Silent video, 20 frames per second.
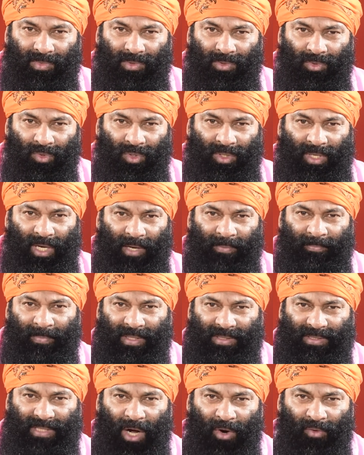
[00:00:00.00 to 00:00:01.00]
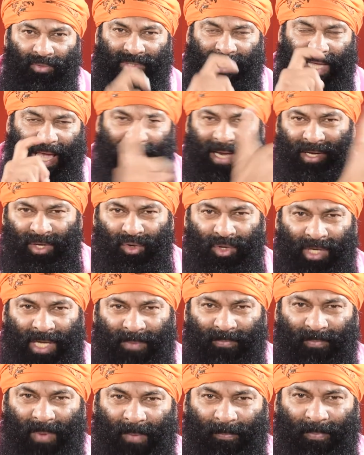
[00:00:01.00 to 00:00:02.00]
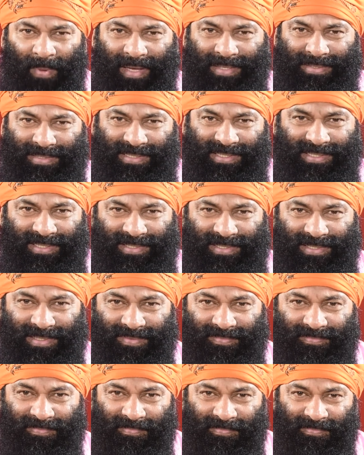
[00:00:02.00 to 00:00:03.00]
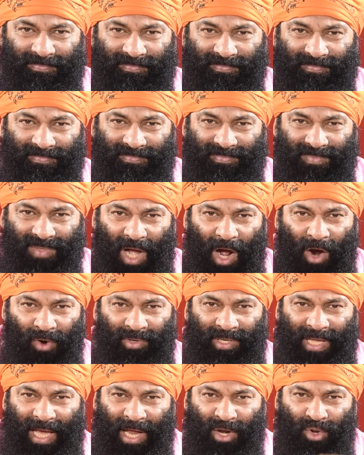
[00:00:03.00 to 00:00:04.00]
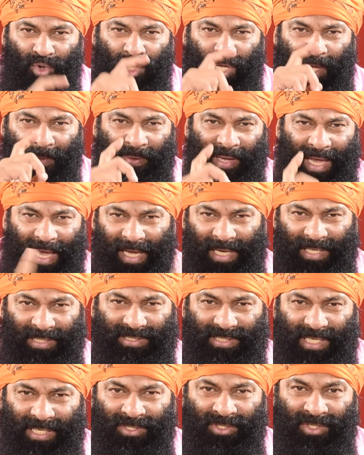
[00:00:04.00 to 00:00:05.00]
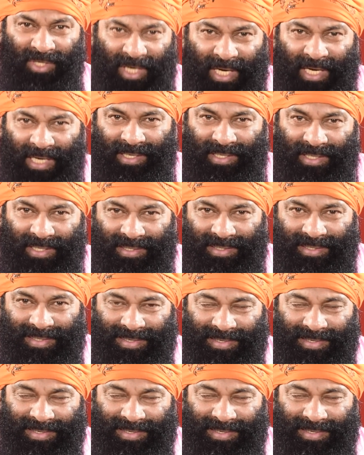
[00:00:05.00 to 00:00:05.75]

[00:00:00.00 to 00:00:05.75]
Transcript: You governments, how dare you keep weapons? How dare you keep hate and greed?